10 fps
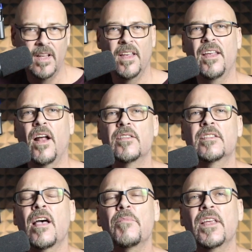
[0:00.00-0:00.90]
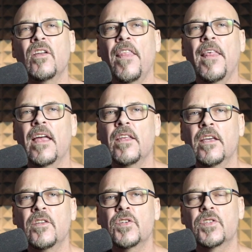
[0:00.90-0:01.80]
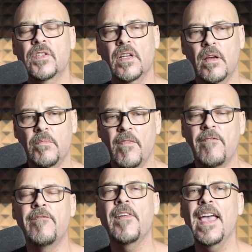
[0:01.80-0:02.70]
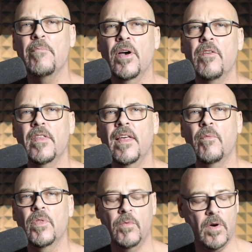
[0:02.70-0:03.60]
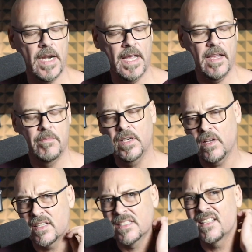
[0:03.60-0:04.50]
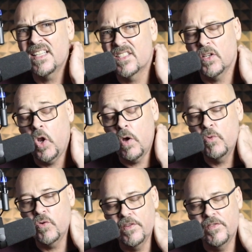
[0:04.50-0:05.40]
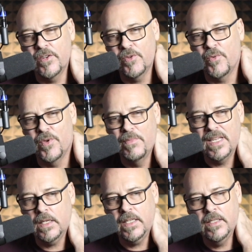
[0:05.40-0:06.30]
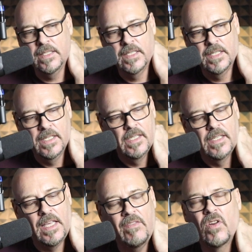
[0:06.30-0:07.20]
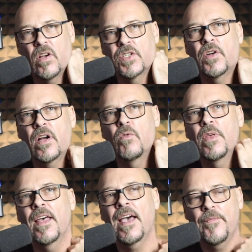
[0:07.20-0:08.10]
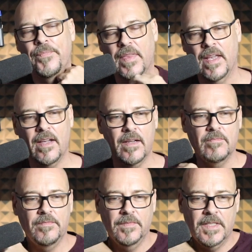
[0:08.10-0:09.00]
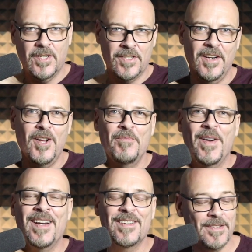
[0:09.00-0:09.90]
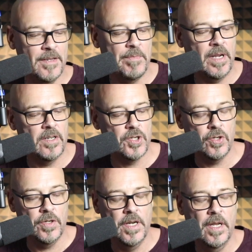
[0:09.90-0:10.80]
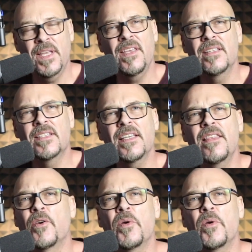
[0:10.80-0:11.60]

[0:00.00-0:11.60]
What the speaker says: You know, something like that. You can just vamp over that with the right hand. But like I said, that's a lot more difficult rhythmically. Even I struggle with that because I don't practice it, but I should. But you can see there